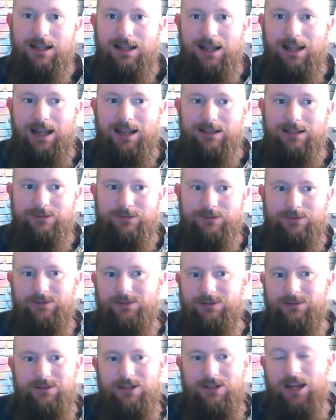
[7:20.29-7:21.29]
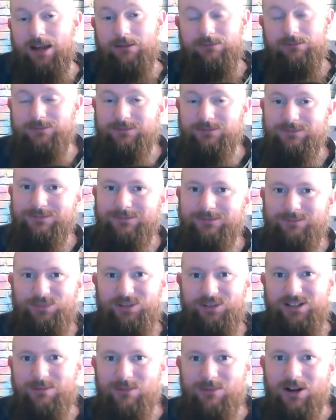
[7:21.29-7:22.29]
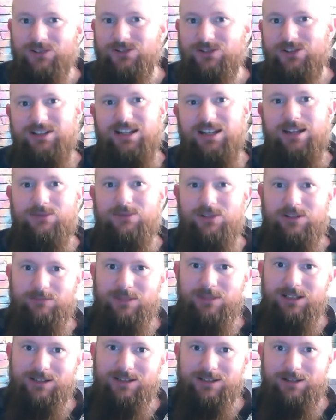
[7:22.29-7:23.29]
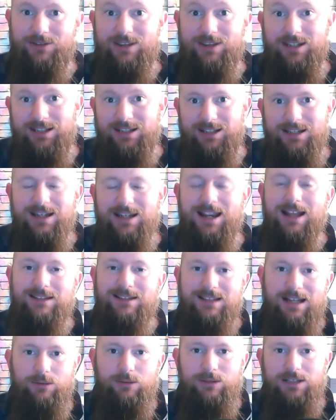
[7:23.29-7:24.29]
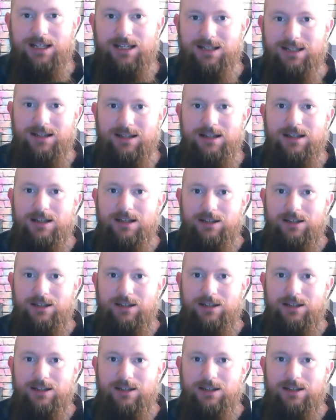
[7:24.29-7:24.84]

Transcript: And, yeah, pretty much same sort of military thinking you get nowadays.